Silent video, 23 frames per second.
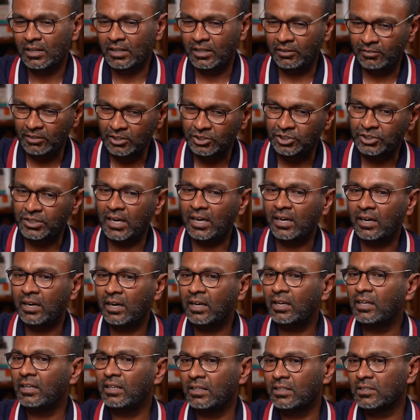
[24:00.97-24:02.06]
even
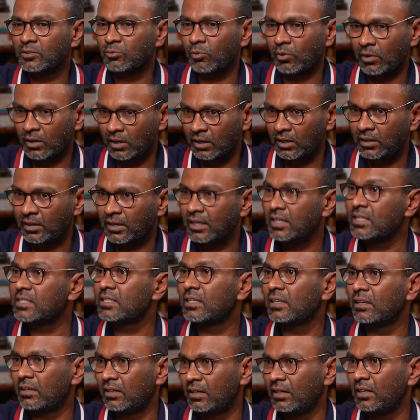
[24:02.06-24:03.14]
Chennai is only
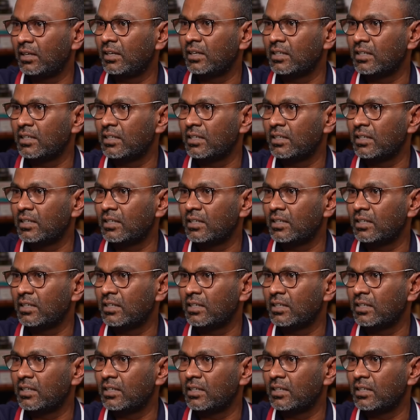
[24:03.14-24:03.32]
recently